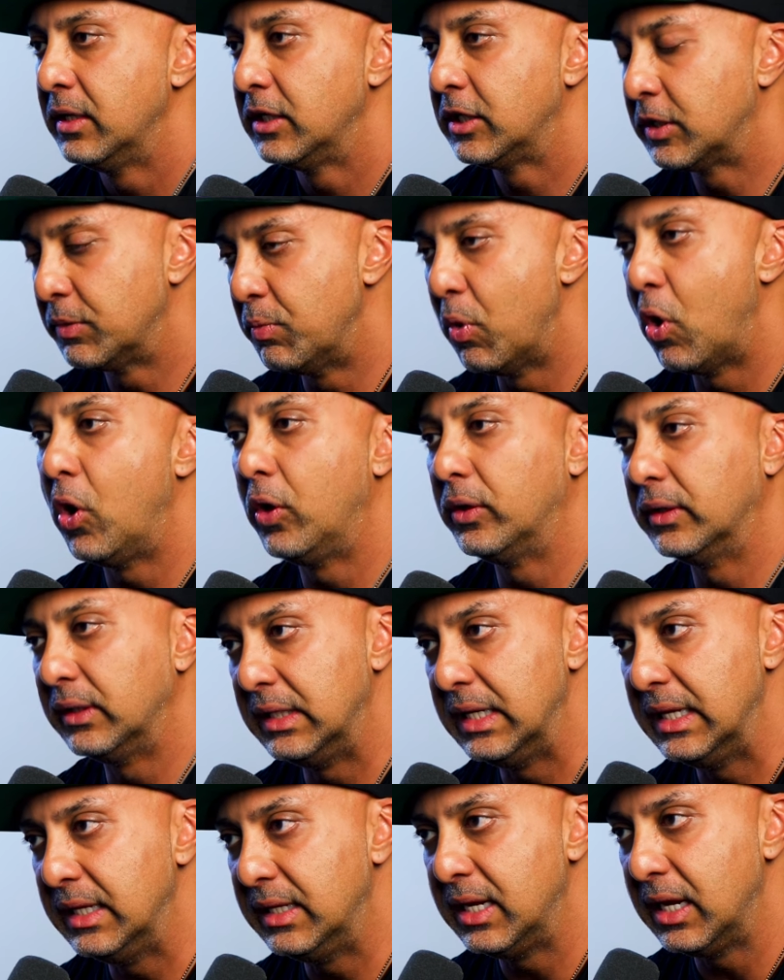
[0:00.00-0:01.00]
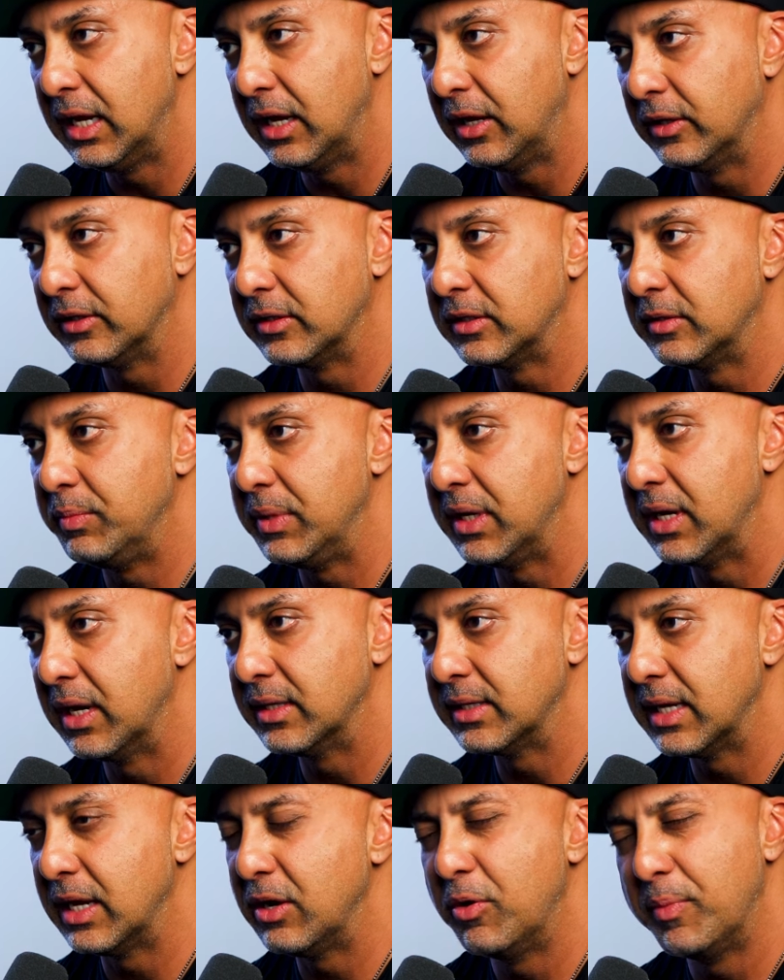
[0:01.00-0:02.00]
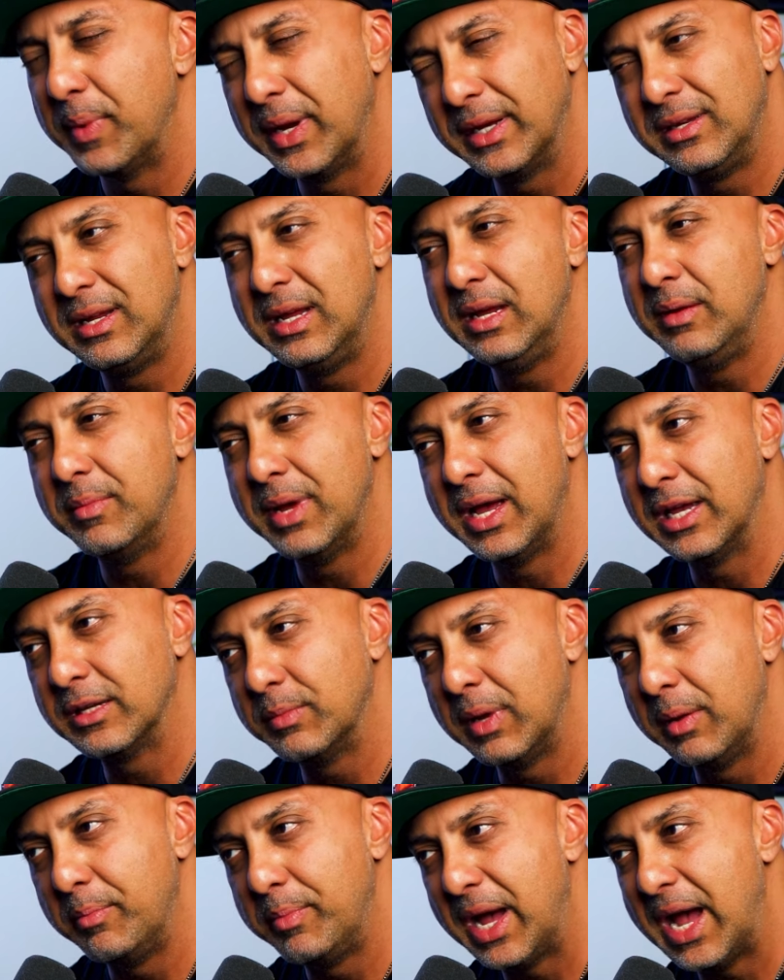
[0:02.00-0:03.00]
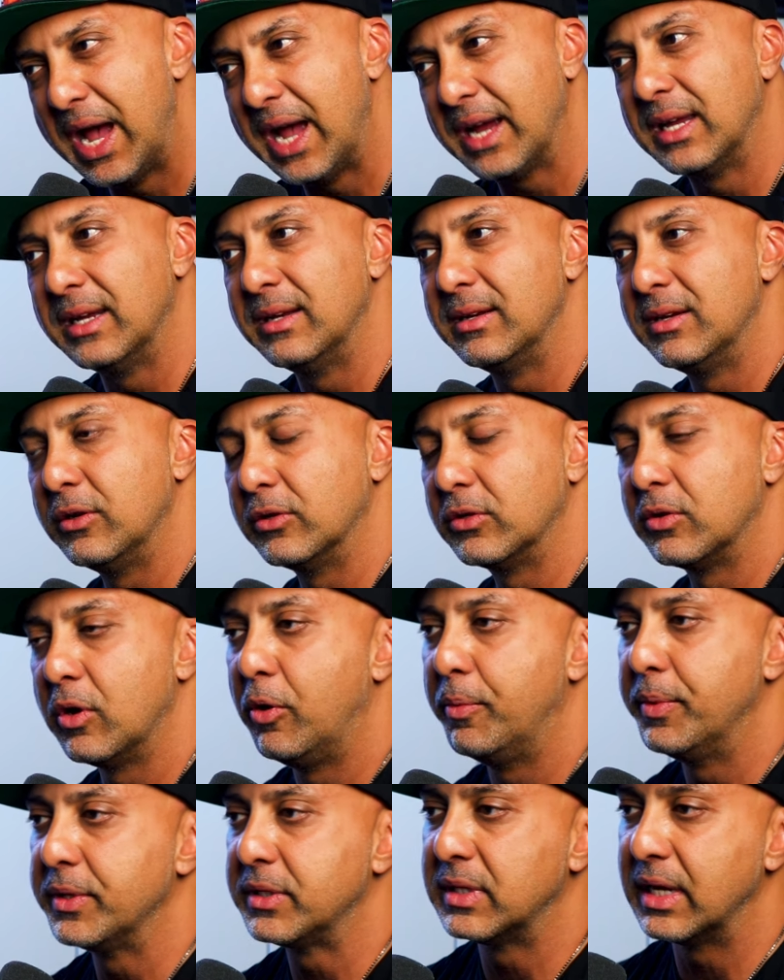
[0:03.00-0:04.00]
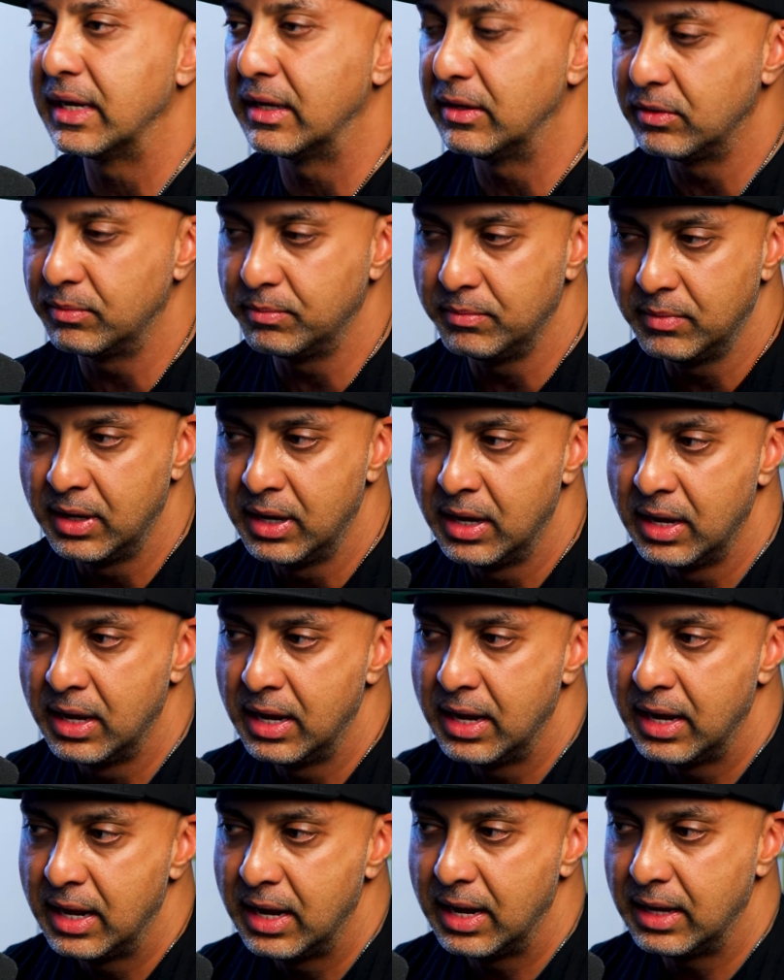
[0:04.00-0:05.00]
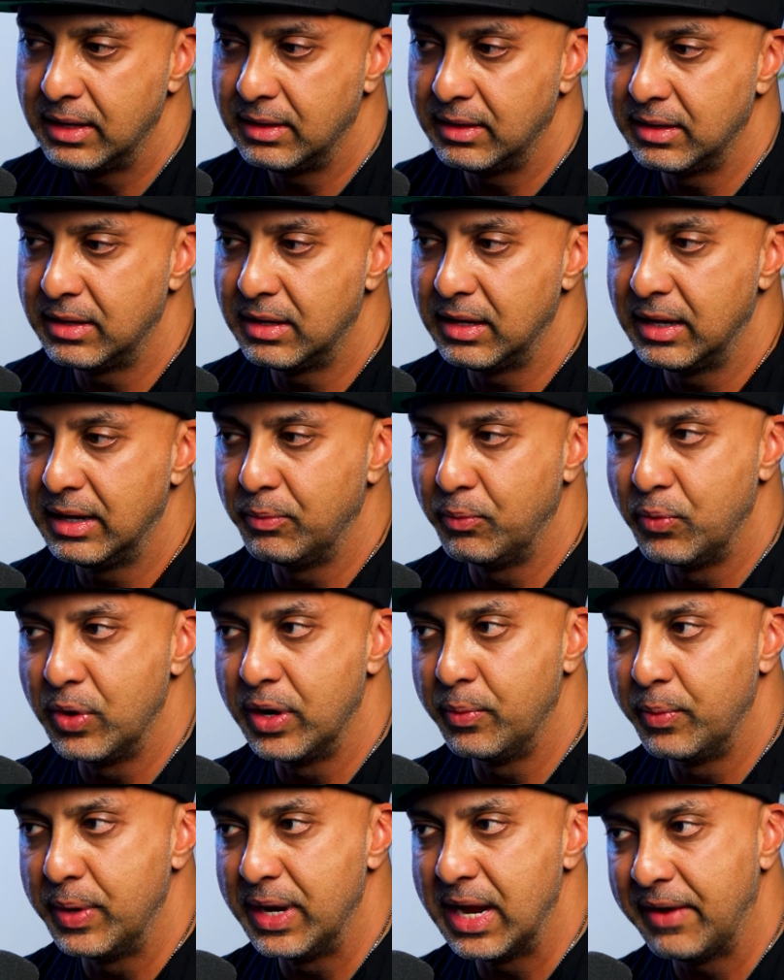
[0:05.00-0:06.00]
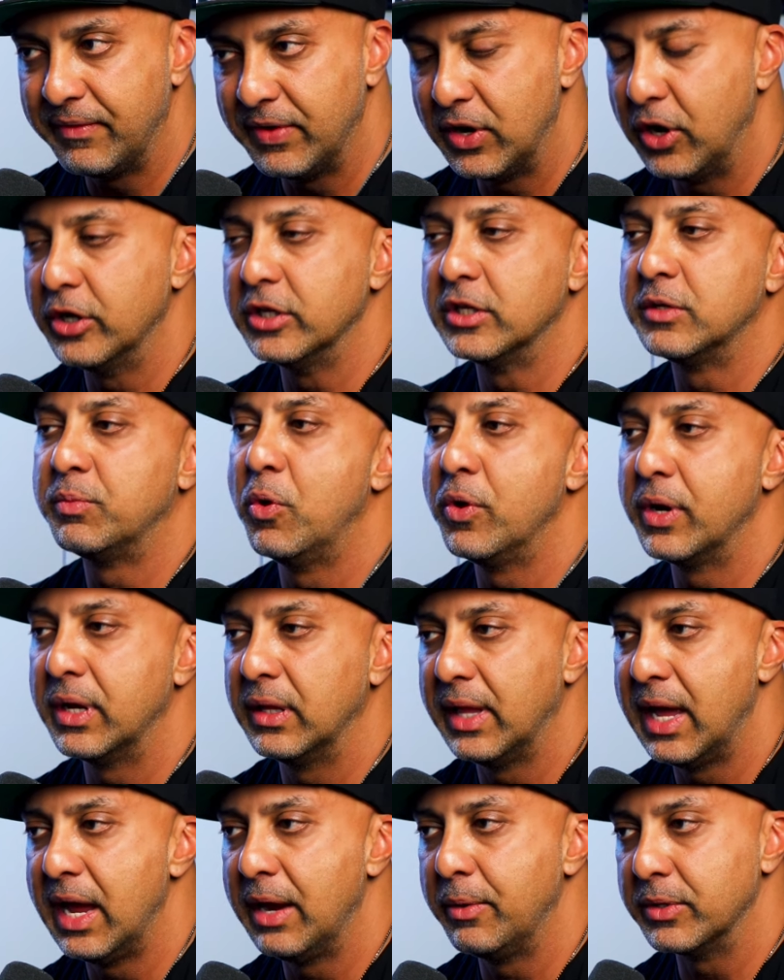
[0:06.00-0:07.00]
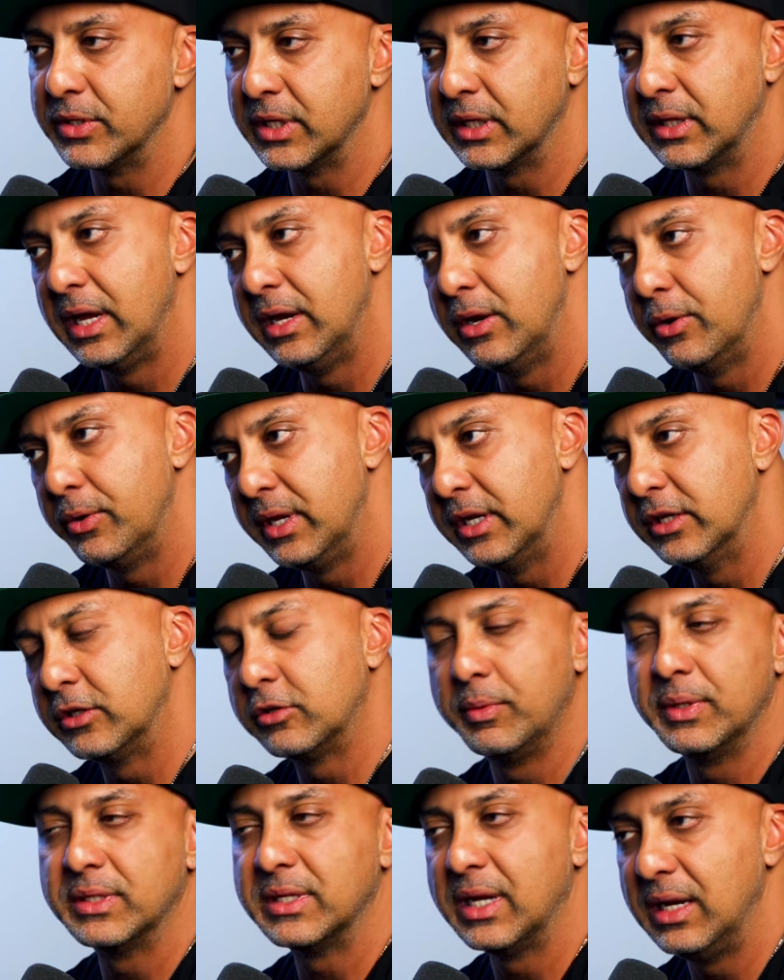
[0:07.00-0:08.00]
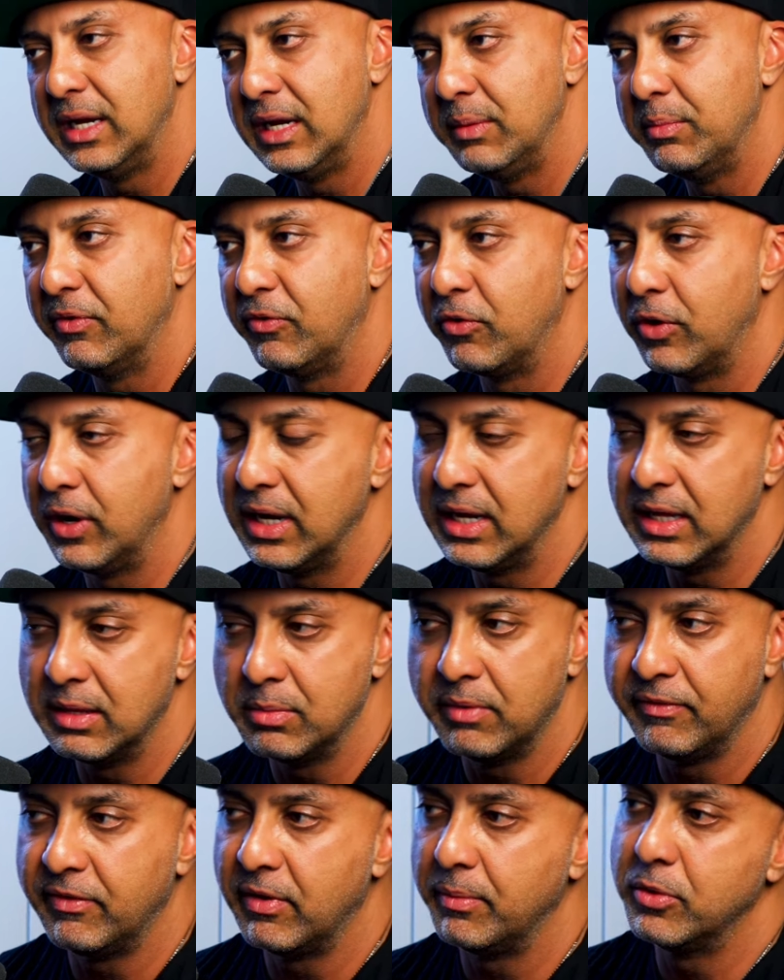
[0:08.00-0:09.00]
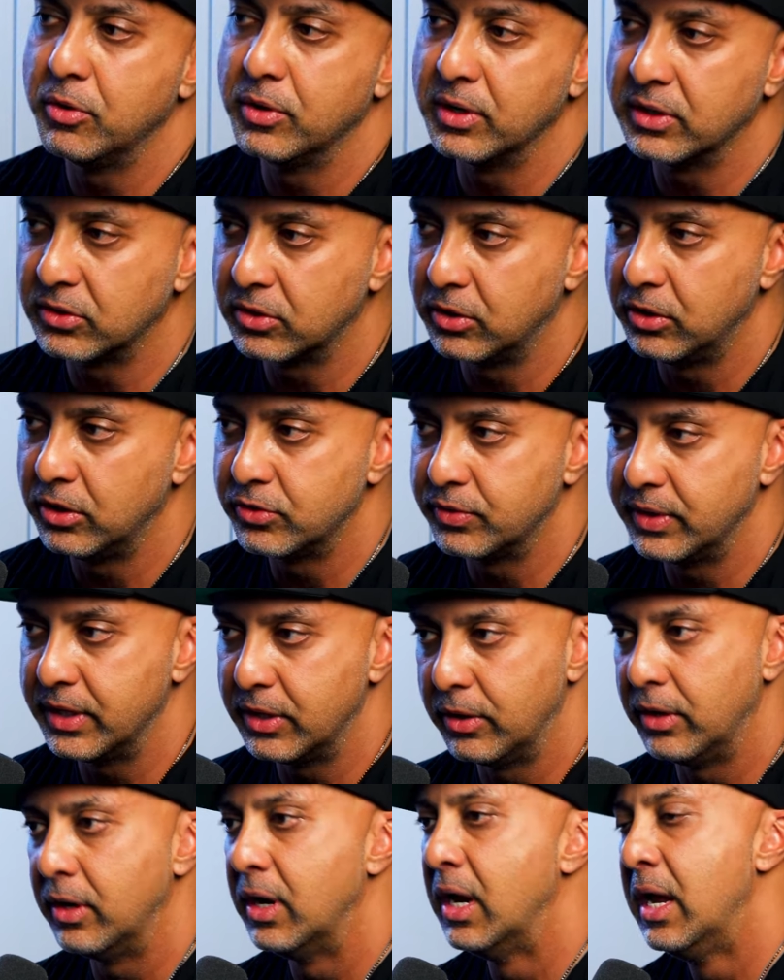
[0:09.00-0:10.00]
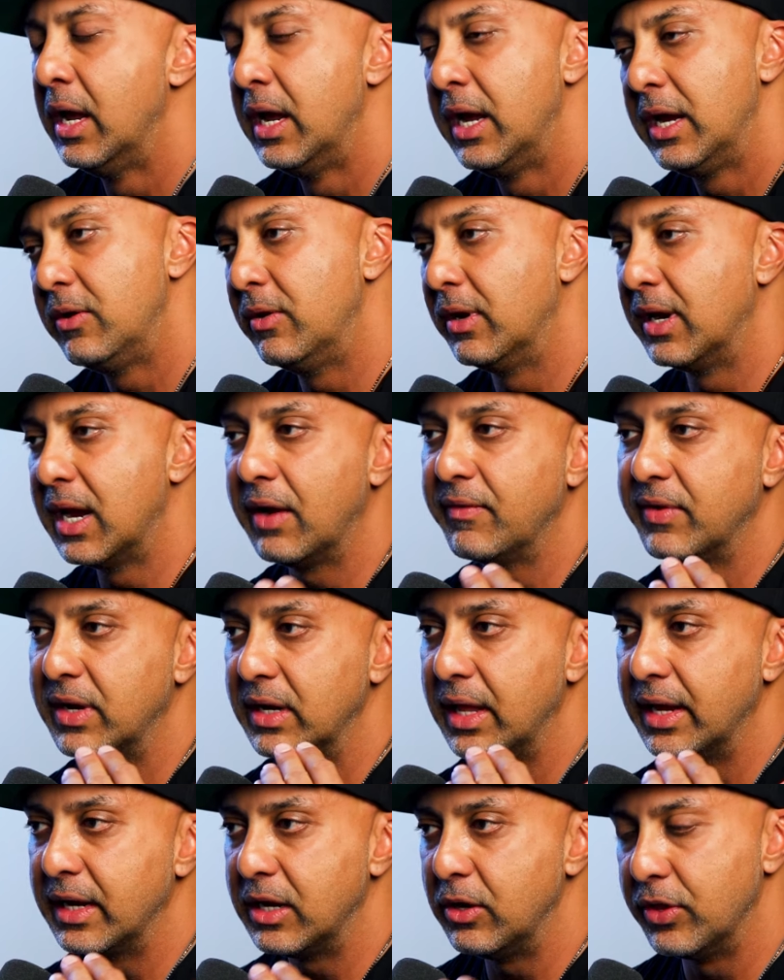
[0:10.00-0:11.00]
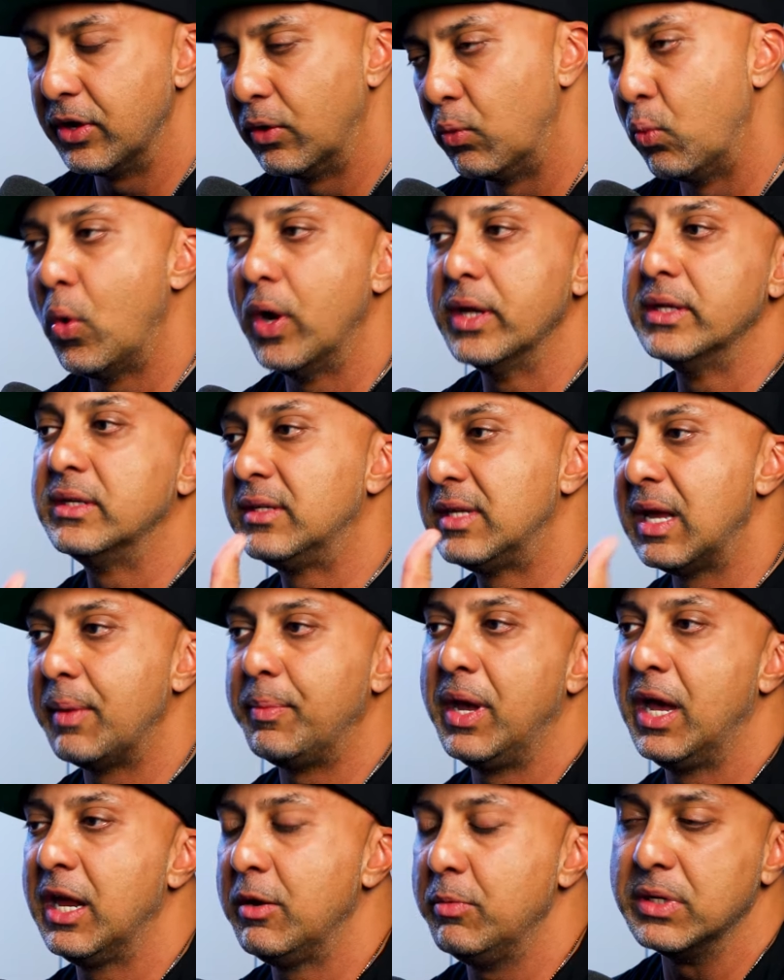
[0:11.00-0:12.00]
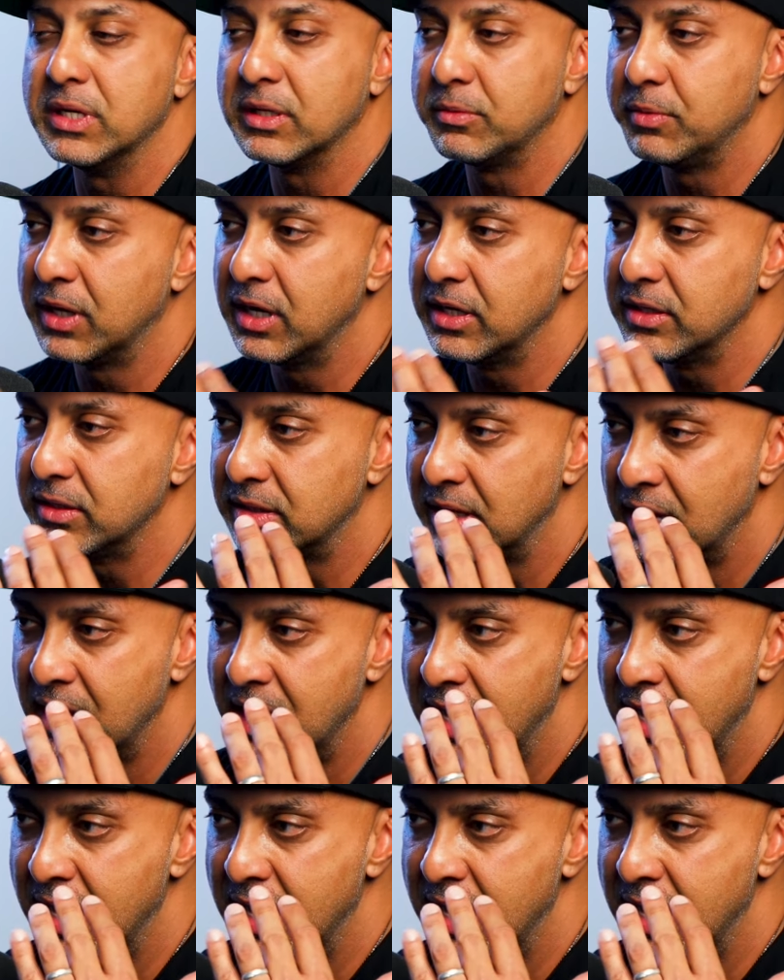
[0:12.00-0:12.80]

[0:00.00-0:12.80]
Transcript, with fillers: small details, because I know my team has my back, and it's almost like it, it, we, we have an unspoken language. Like they know the instruments I need before I need them if I'm doing a surgery, or you know, kind of can like, you know, they're one step ahead of me just because